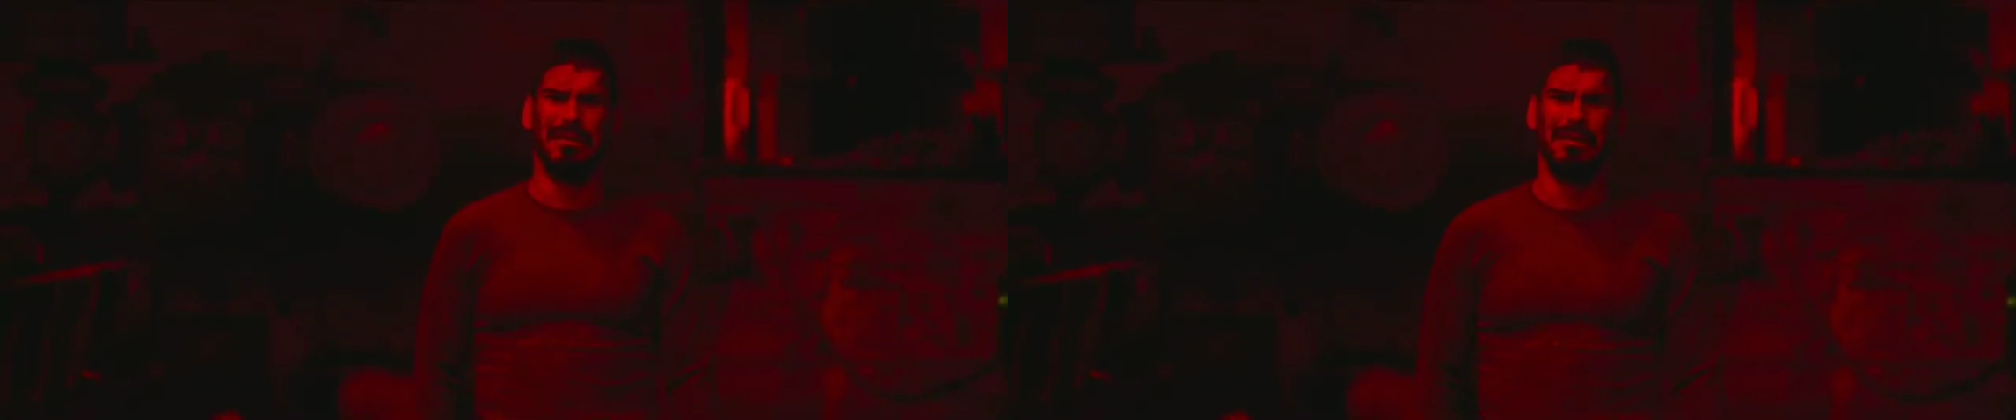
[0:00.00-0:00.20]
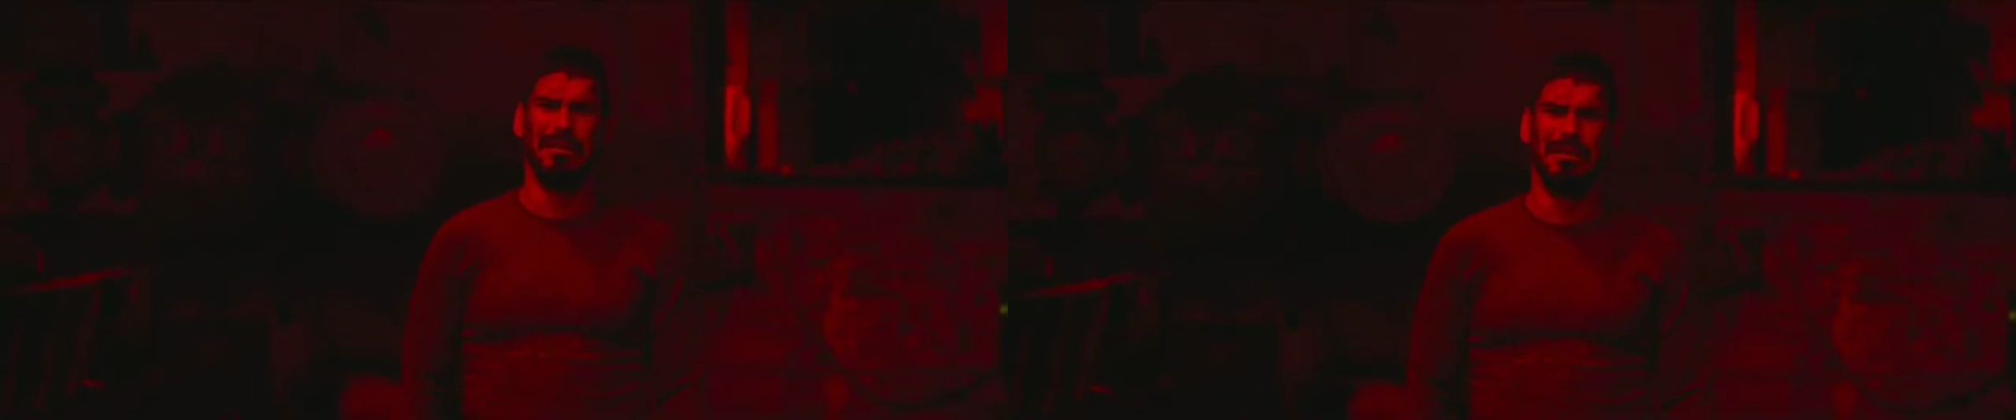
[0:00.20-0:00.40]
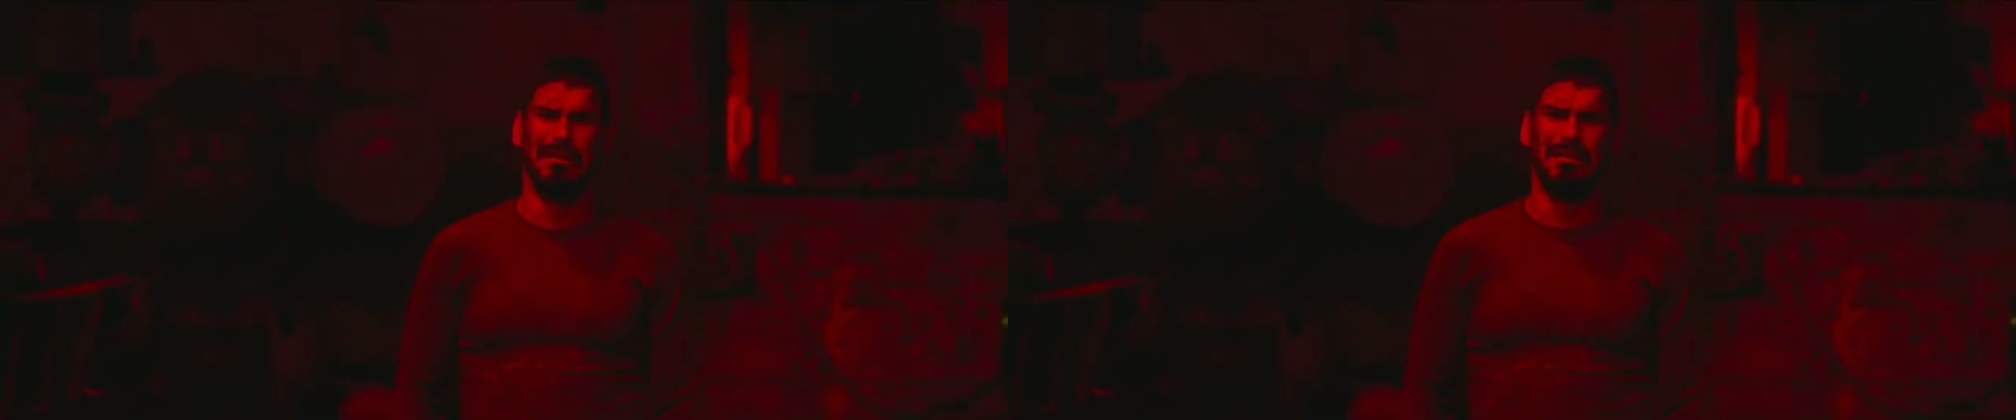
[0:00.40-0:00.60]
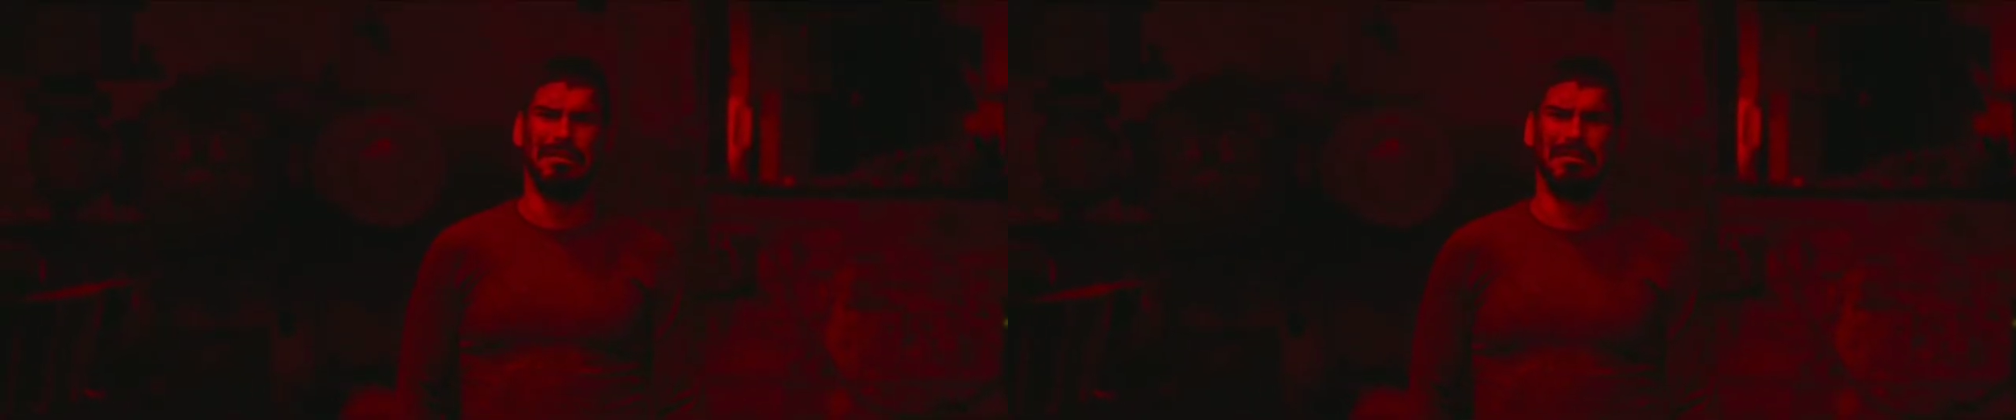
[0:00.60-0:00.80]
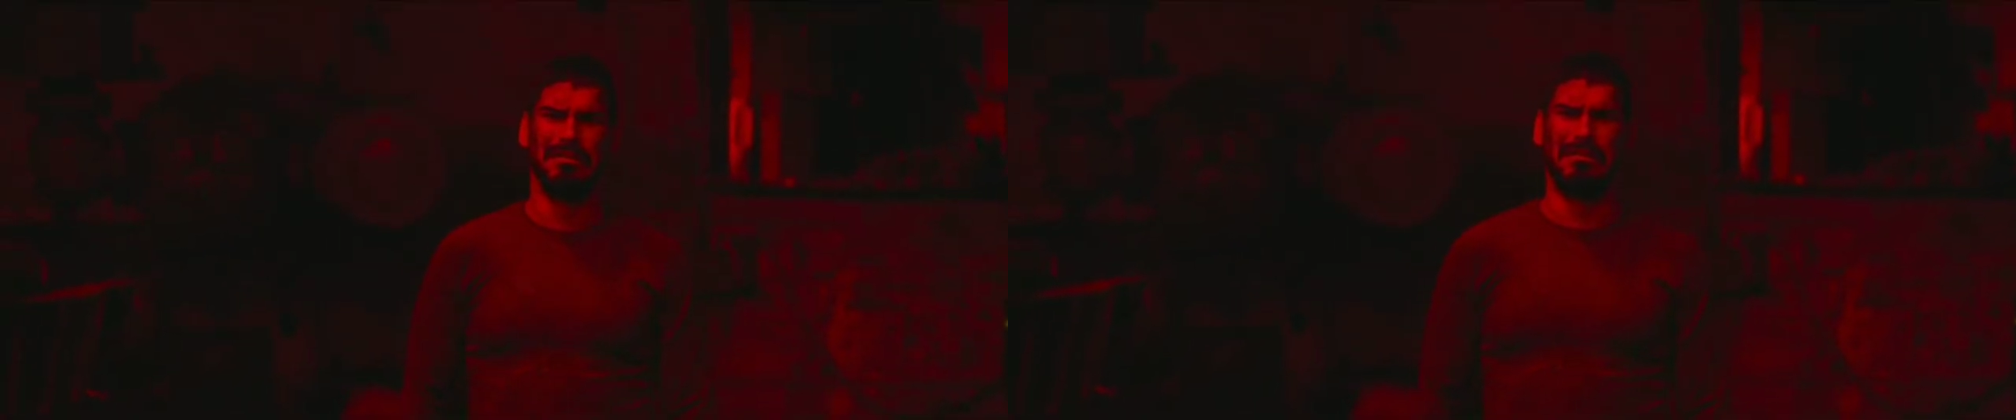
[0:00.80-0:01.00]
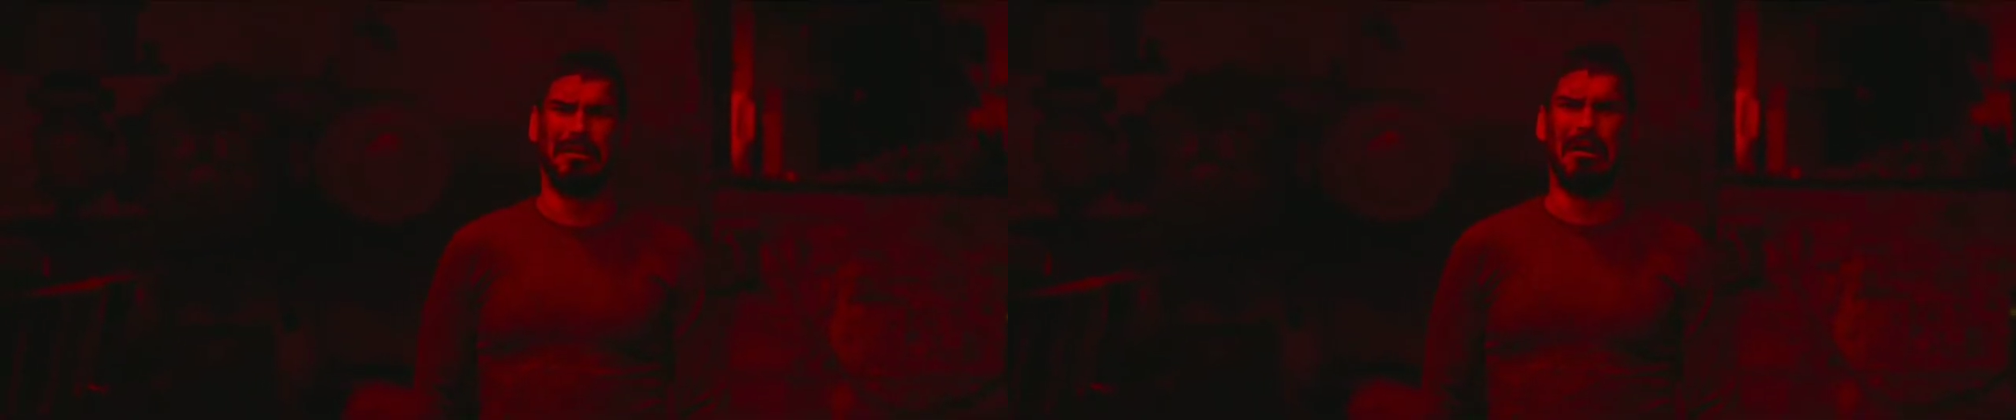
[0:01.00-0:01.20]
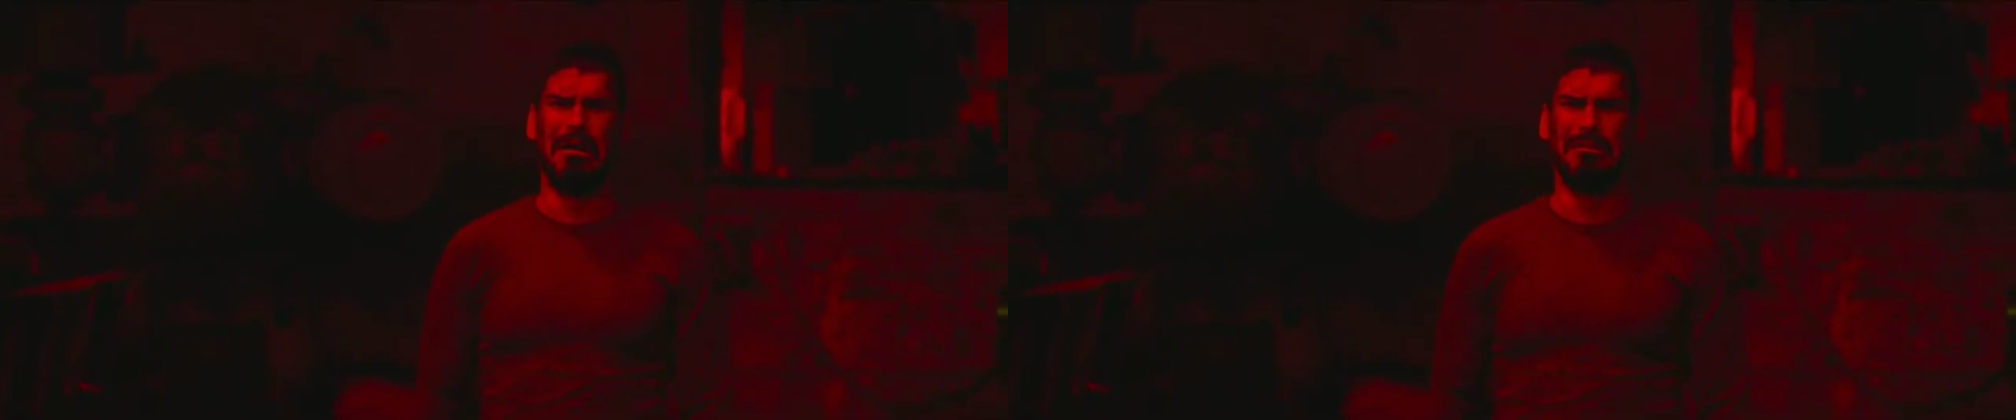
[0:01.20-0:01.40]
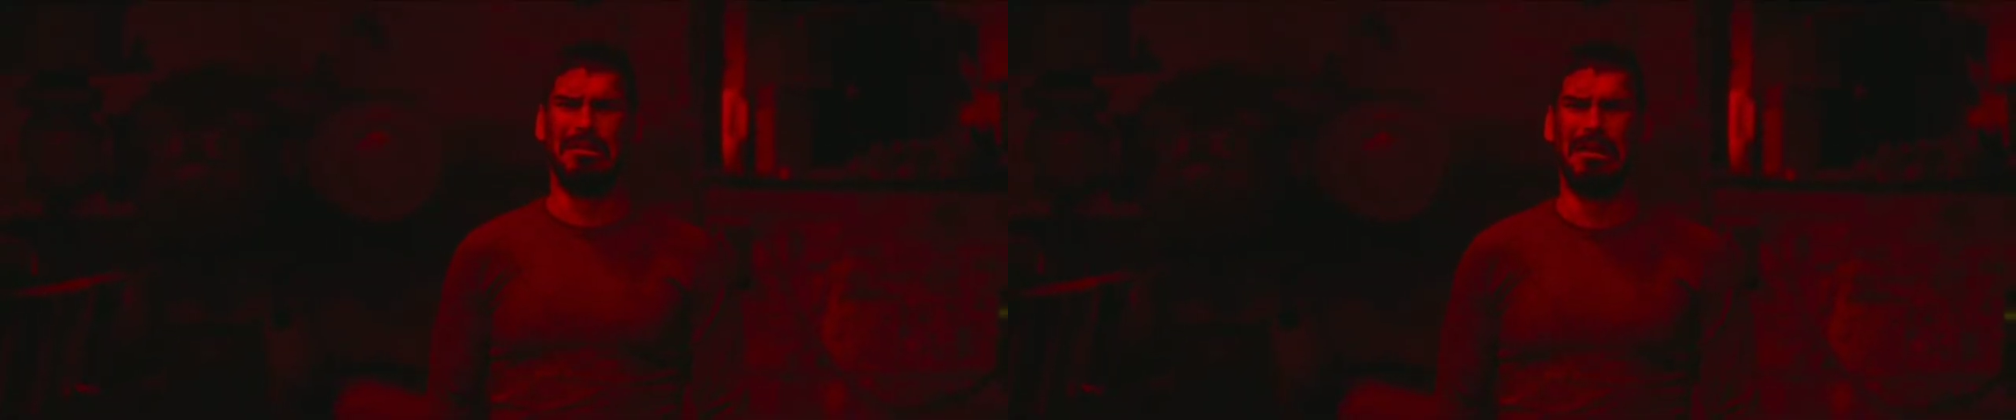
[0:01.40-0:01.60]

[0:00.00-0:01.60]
again. But Georgia now